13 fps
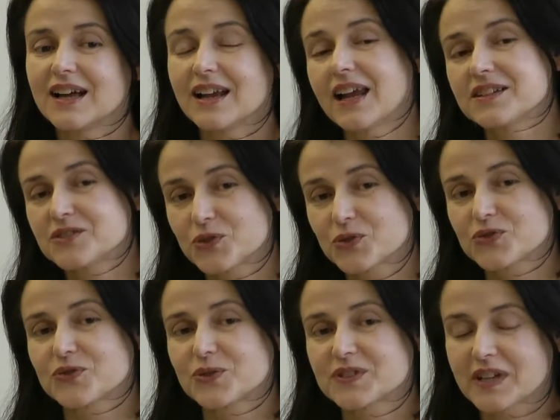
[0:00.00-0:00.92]
less
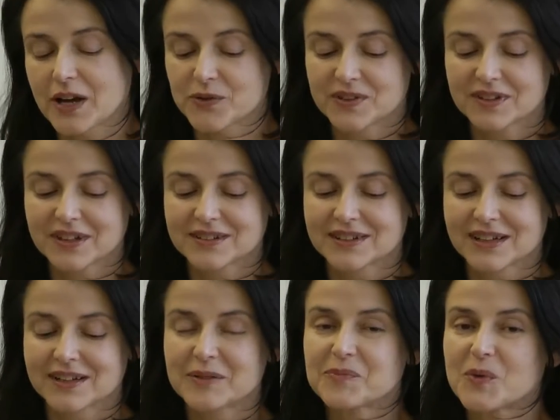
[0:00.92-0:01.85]
useful sound in
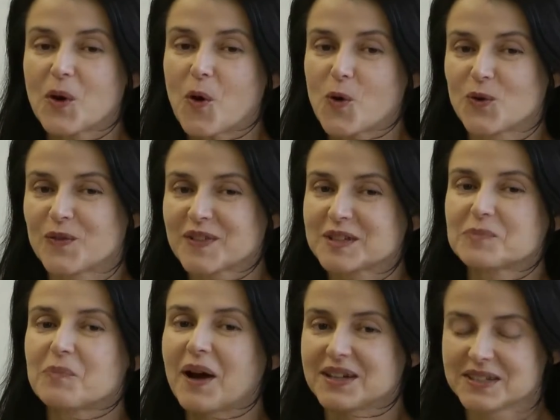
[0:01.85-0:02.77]
the whole of the
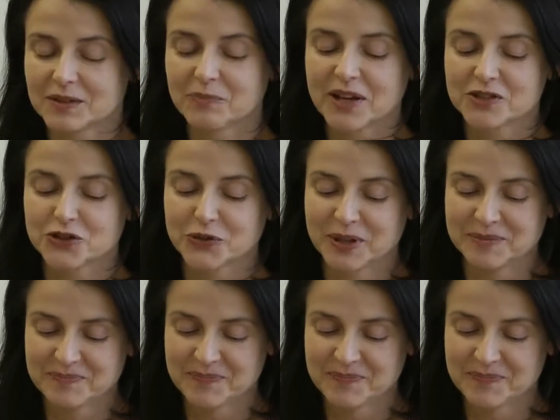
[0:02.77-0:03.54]
Spanish inventory.